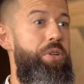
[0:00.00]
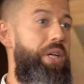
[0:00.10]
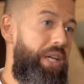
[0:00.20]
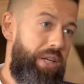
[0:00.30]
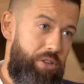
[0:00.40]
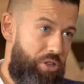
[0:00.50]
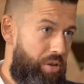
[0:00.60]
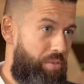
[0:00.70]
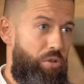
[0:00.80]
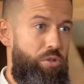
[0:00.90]
to hit a
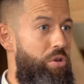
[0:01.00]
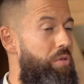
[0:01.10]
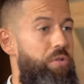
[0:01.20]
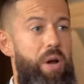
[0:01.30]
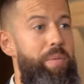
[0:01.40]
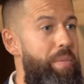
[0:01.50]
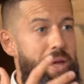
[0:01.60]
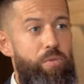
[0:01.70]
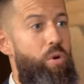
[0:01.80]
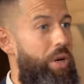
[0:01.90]
gym or to go for an
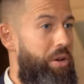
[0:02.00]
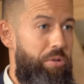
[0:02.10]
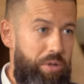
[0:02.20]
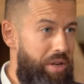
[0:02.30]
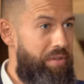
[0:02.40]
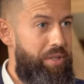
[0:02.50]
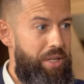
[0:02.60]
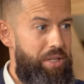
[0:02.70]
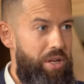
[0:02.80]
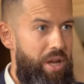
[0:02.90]
MMA workout or whatever
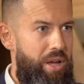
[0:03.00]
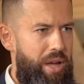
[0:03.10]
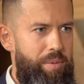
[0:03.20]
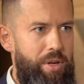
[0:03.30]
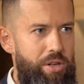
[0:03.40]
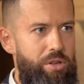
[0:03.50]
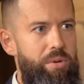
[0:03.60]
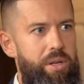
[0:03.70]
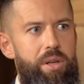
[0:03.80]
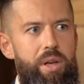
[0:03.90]
it is, I'm gonna
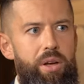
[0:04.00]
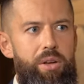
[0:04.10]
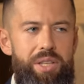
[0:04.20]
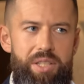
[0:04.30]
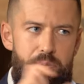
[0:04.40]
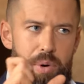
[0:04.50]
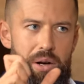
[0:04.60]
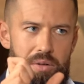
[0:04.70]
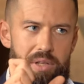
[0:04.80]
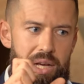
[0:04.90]
do it because it's a
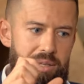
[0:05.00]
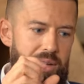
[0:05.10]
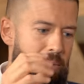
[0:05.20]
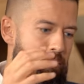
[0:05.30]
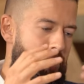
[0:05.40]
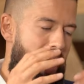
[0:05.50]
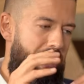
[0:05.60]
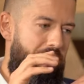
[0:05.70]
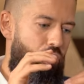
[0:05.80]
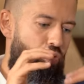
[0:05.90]
part of that.
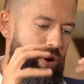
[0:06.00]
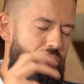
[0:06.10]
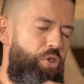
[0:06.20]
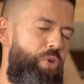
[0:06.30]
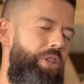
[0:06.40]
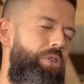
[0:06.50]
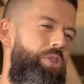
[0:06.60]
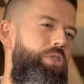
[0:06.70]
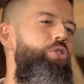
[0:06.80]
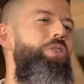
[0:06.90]
And when you create
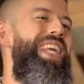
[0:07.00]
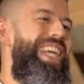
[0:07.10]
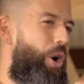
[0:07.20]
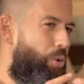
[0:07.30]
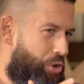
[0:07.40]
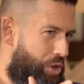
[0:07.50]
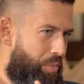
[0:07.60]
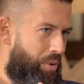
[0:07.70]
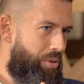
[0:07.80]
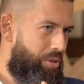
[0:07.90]
those
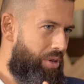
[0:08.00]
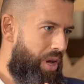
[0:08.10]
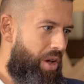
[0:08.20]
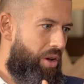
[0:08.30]
non-negotiables,